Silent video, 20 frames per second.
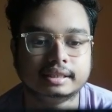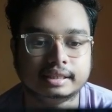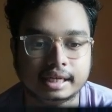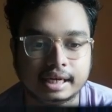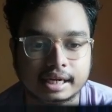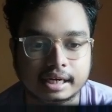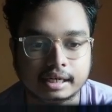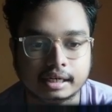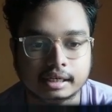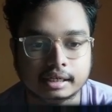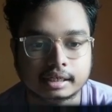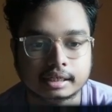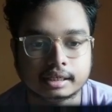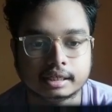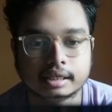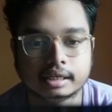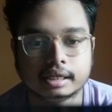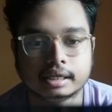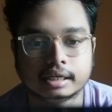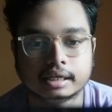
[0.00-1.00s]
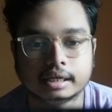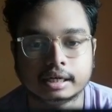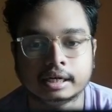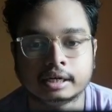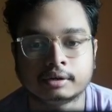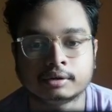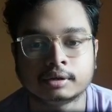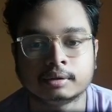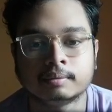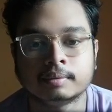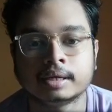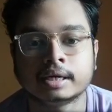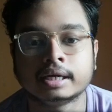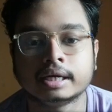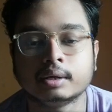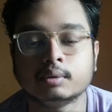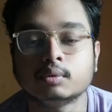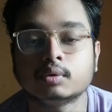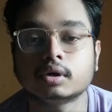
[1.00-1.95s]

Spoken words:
then it will be a new